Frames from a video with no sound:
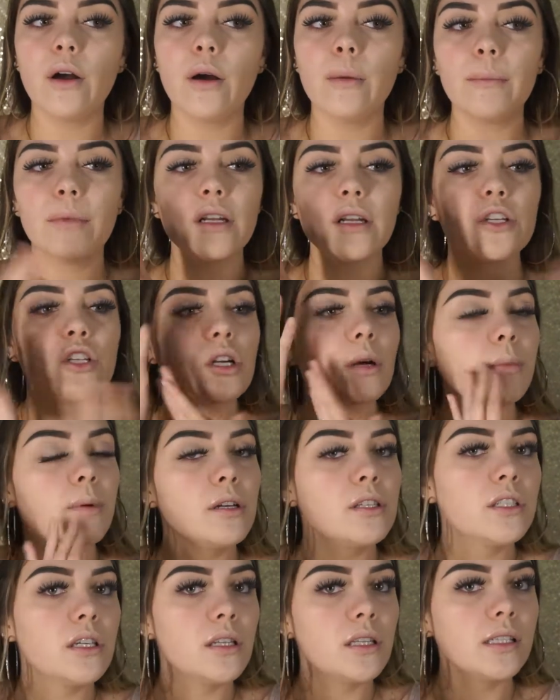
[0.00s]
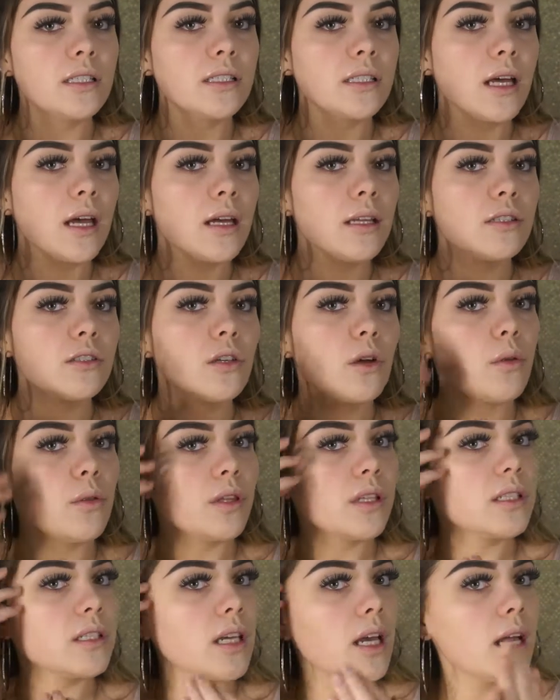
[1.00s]
I'm gonna jump onto this side. So
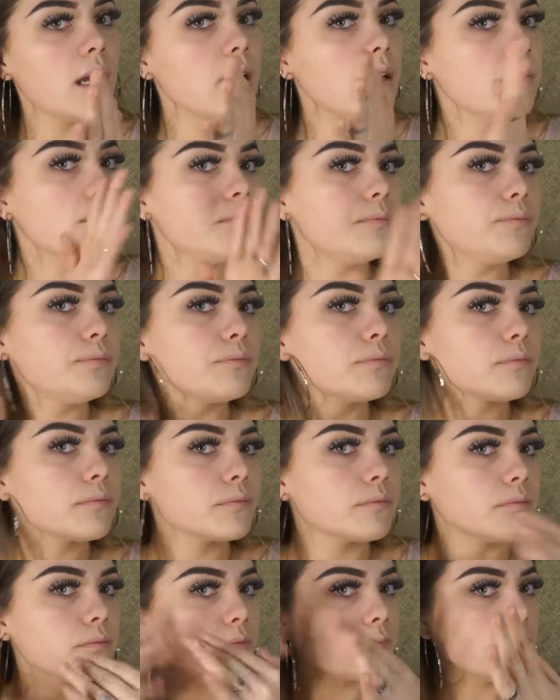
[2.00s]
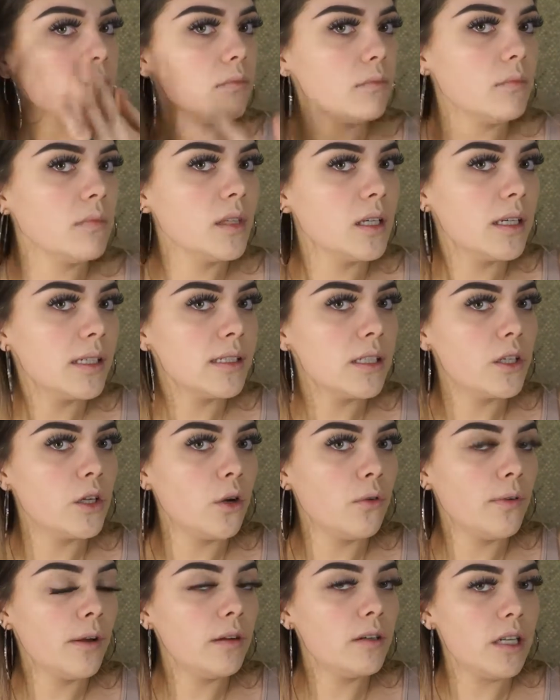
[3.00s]
this side is the no
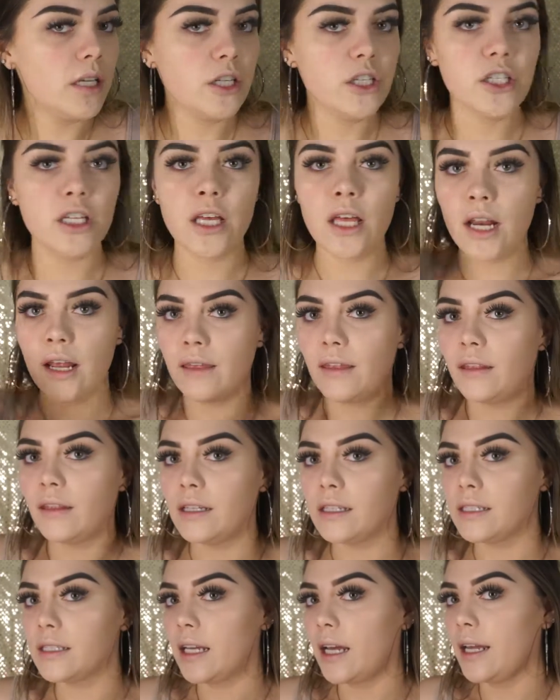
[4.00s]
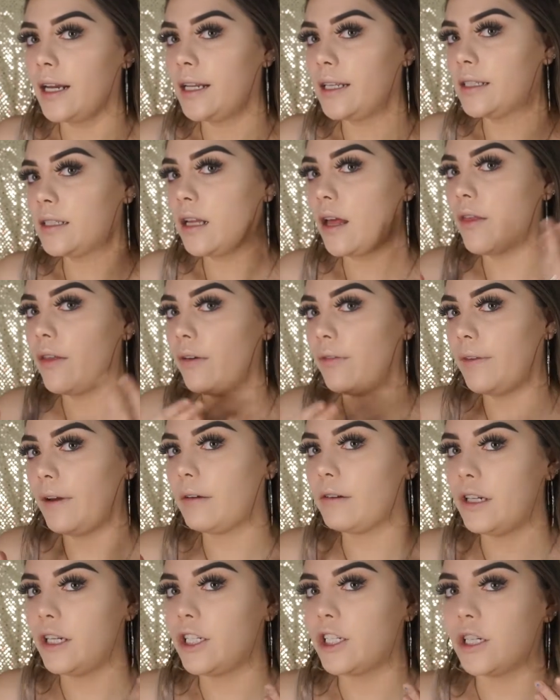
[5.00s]
foundation, and then this side is the
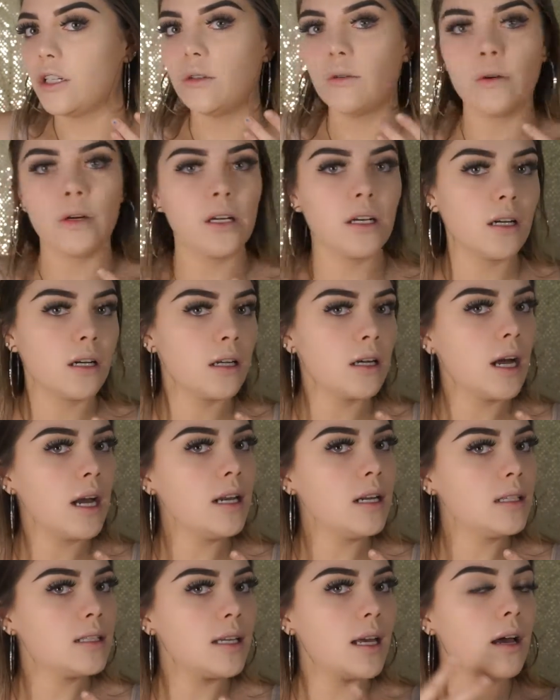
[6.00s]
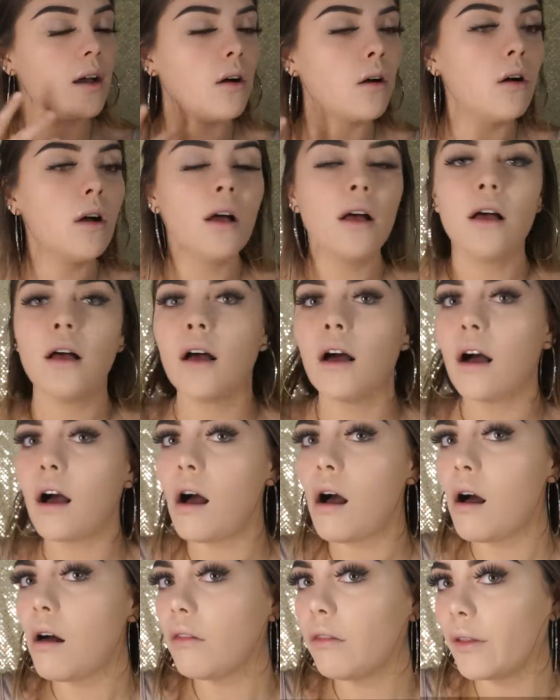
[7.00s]
foundation. You can kind of tell
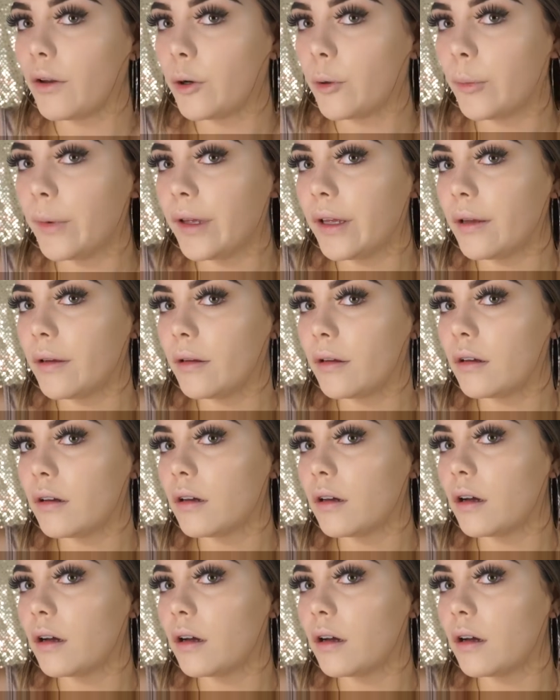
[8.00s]
a little bit.